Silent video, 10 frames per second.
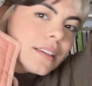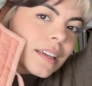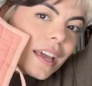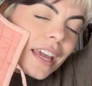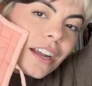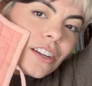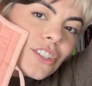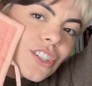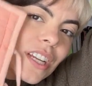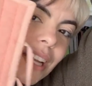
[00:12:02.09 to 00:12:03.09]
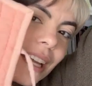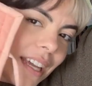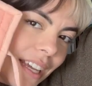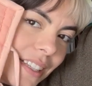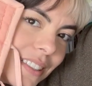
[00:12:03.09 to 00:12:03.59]
Here she
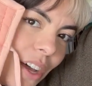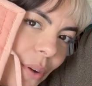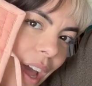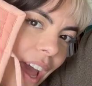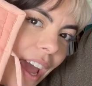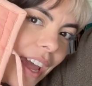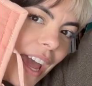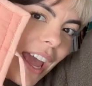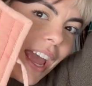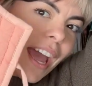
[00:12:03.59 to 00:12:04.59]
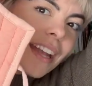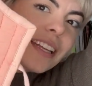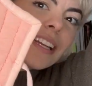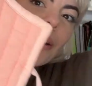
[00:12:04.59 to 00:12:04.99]
is, okay? And you know